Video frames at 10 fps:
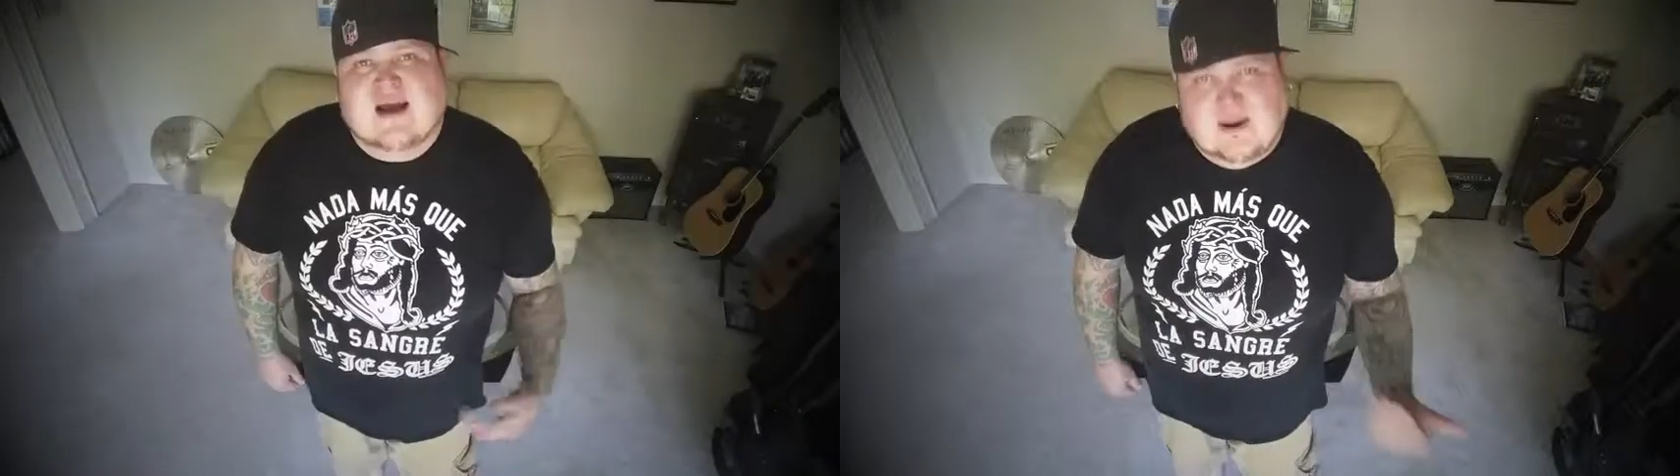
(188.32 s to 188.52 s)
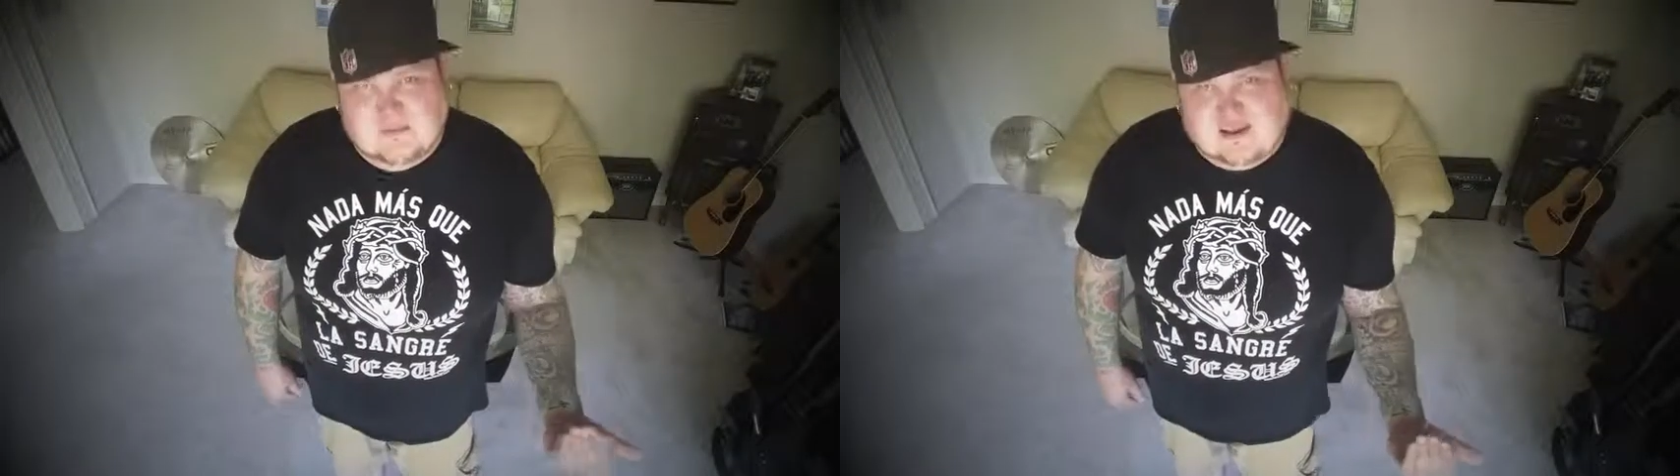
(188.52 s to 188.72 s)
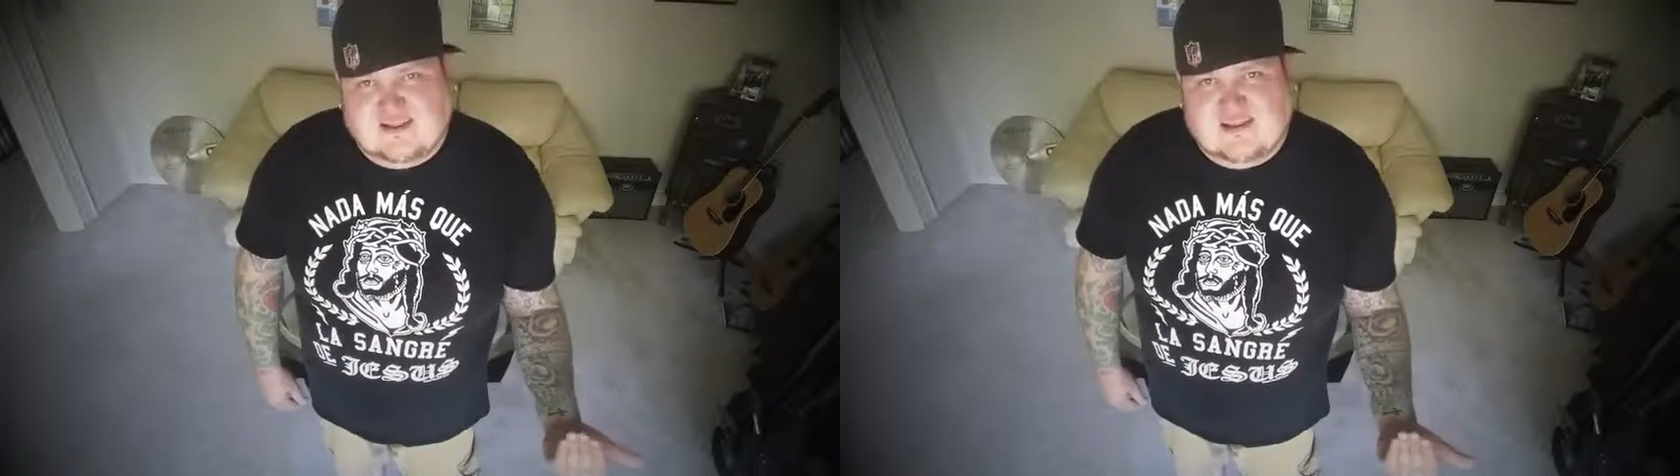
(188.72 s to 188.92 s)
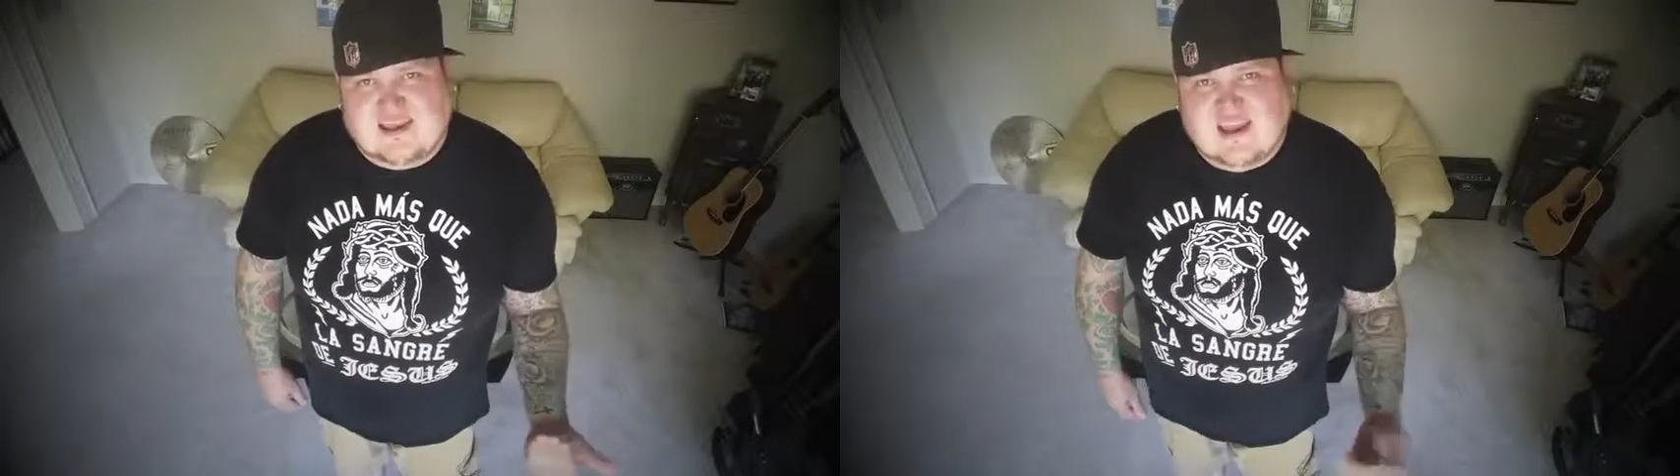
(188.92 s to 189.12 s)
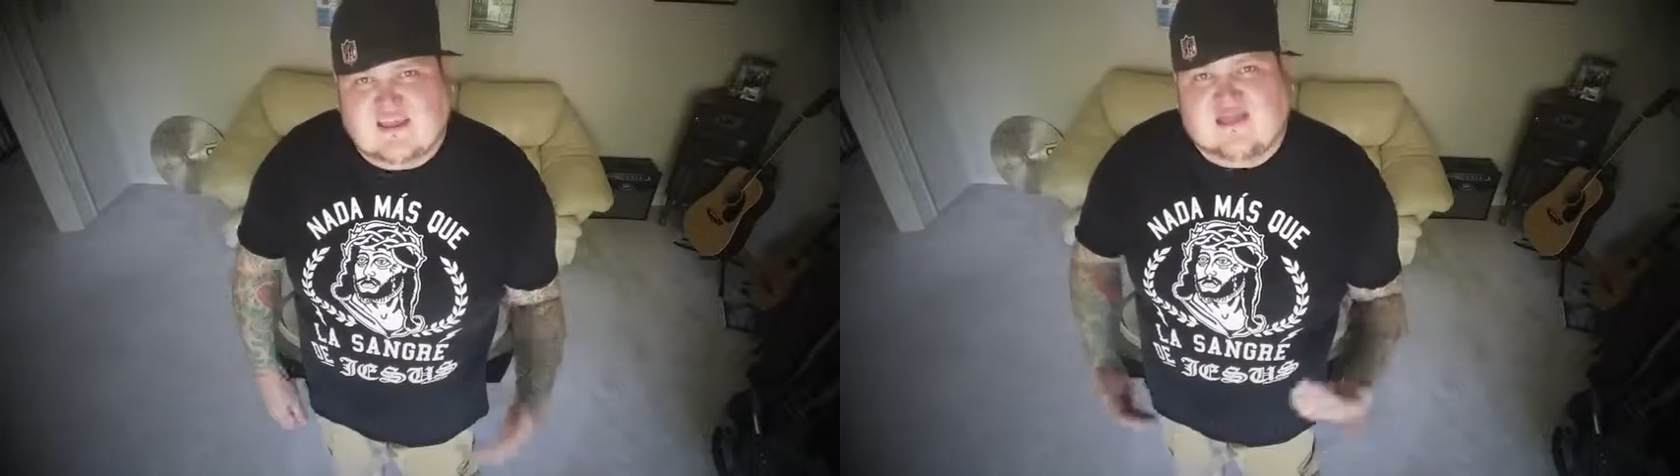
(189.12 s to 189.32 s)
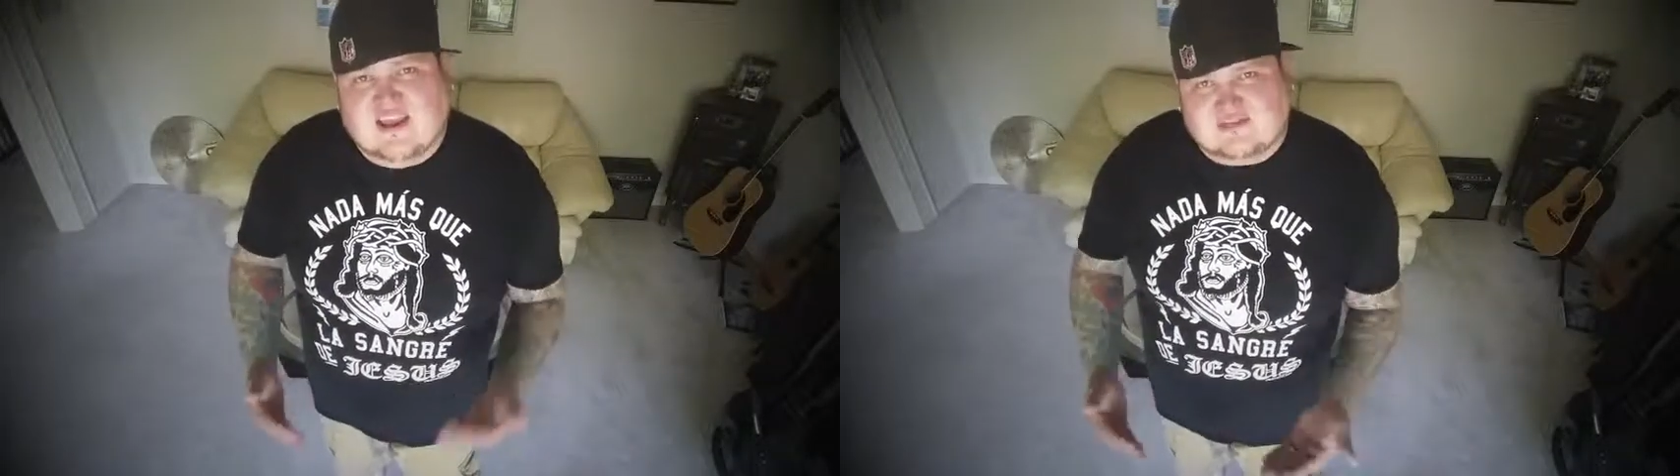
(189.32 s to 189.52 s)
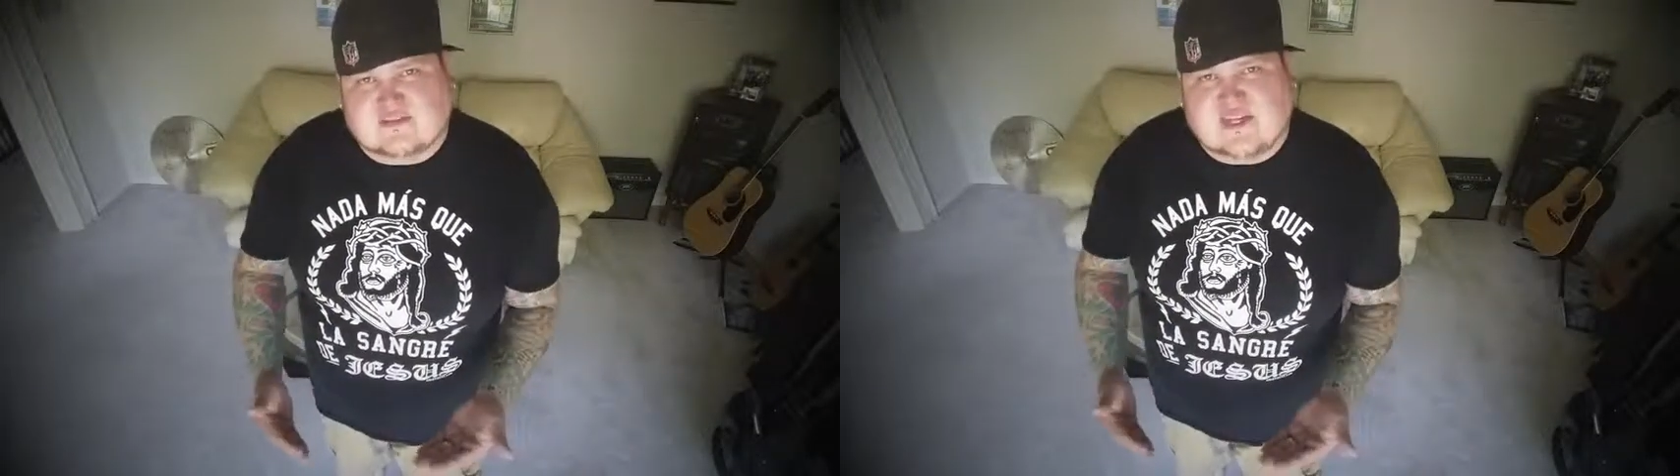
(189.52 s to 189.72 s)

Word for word: I'm Kelly K. Thanks for